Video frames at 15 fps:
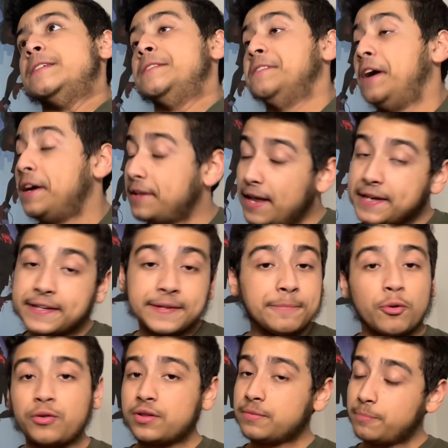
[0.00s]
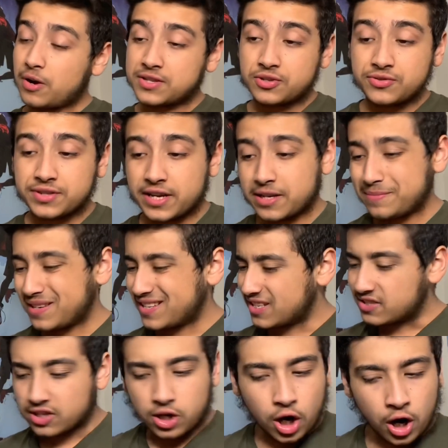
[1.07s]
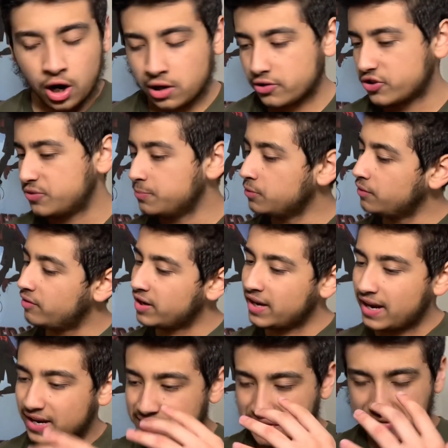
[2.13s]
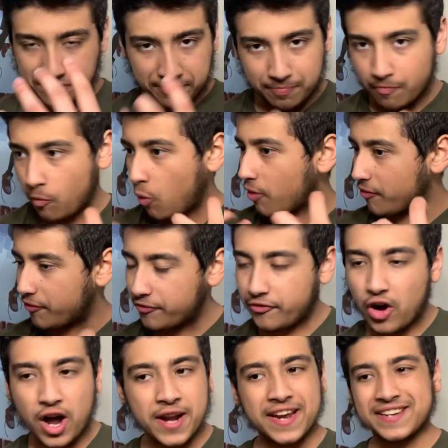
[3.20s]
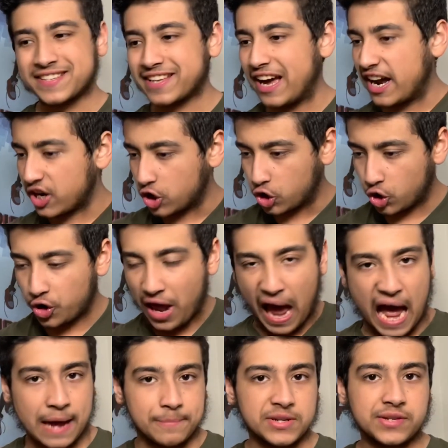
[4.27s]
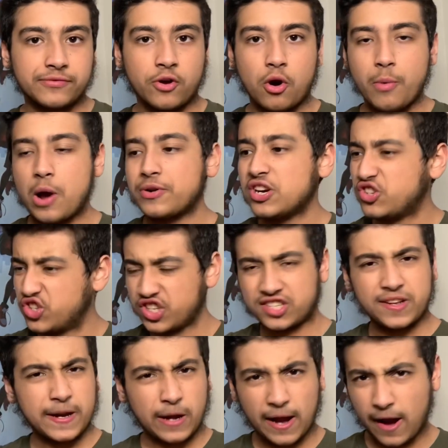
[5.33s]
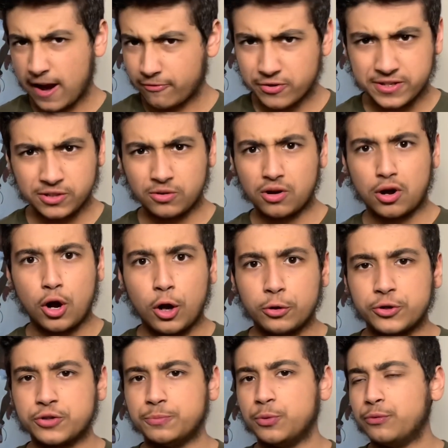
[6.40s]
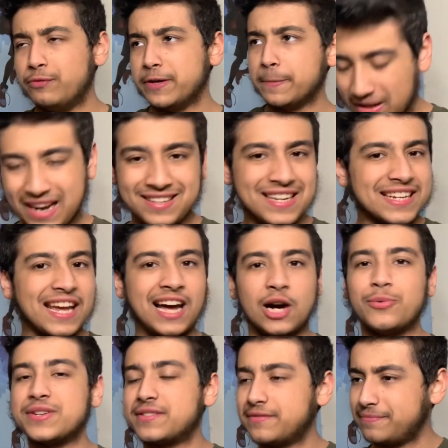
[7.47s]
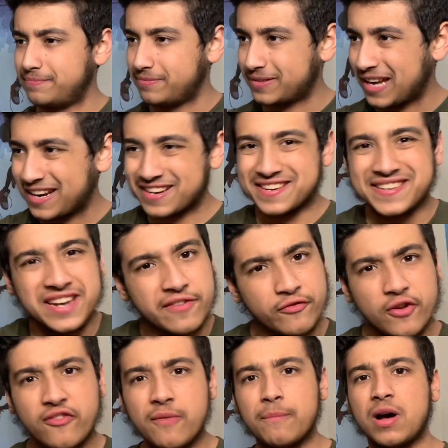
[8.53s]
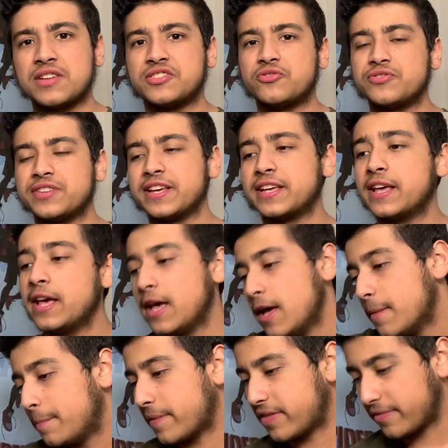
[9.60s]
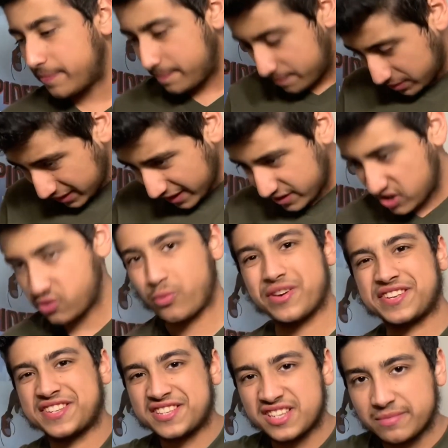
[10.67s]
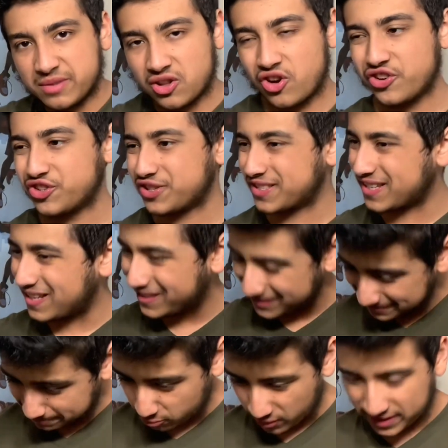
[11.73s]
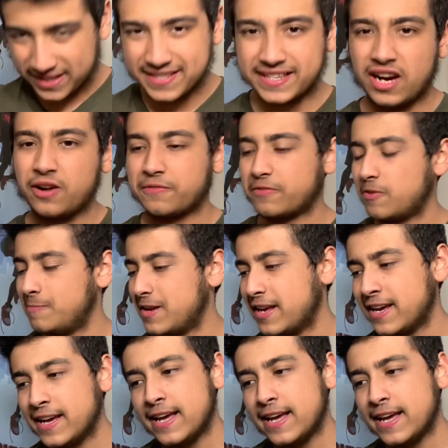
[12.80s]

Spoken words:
I like it more than Monsters, Inc. because it's a college movie. It's more fun. It's got a good atmosphere around it, just like every single college movie. I like how it's kind of different from Monsters, Inc., but the places where it's similar just kind of bring it down for me.